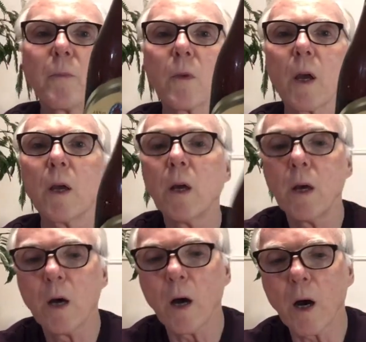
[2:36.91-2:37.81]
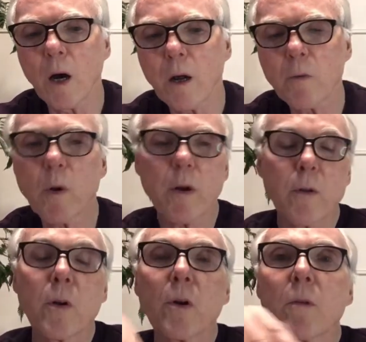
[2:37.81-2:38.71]
Okay. And one other
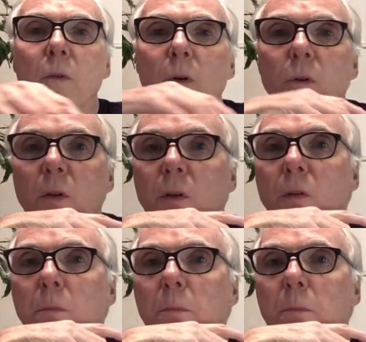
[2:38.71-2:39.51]
note, of course, this